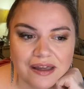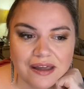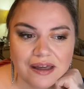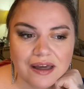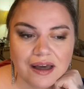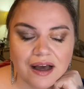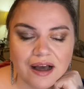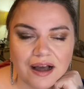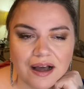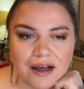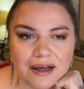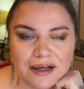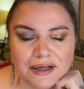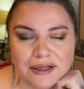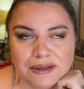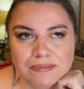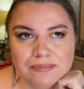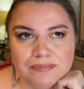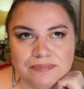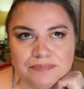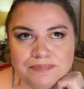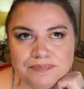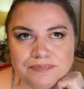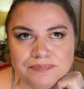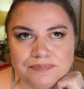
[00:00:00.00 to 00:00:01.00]

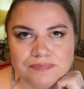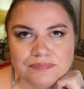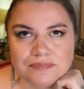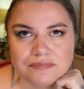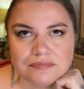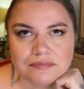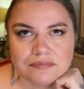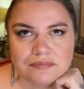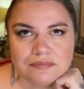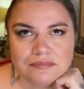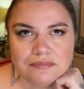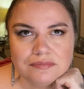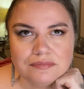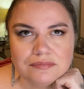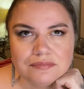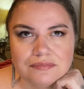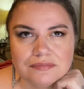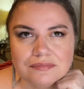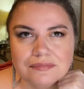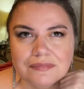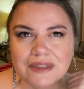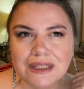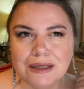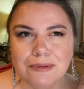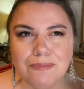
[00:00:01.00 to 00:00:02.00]

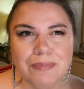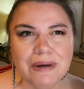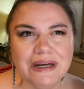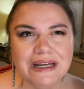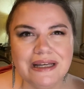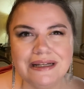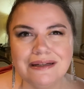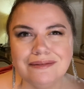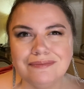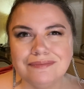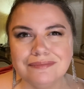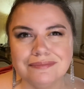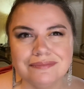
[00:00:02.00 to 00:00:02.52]
But